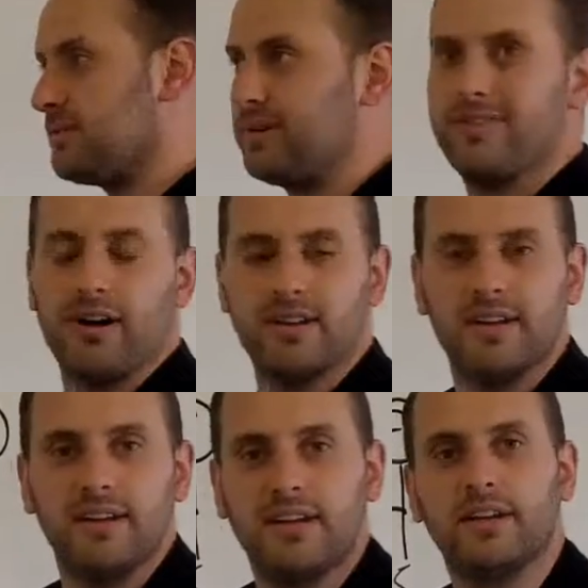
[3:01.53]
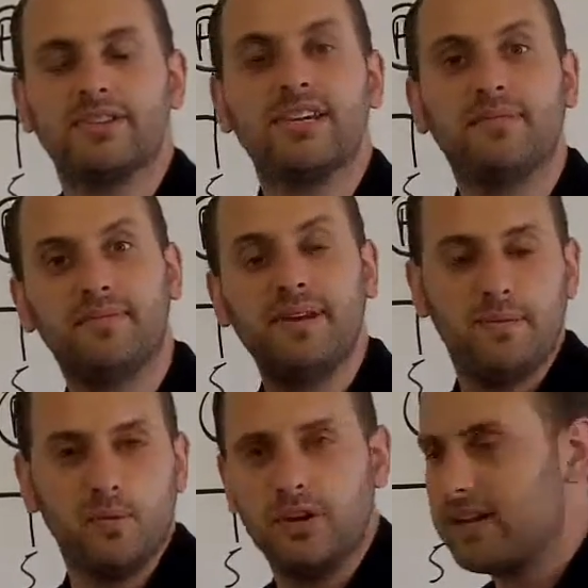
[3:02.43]
and we've got a team of
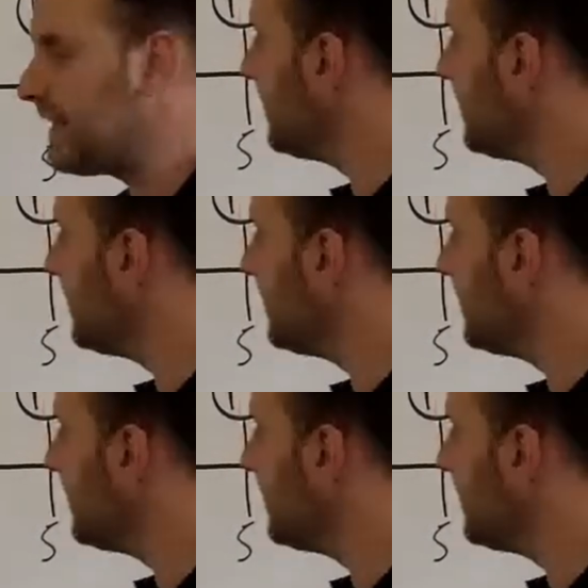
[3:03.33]
people working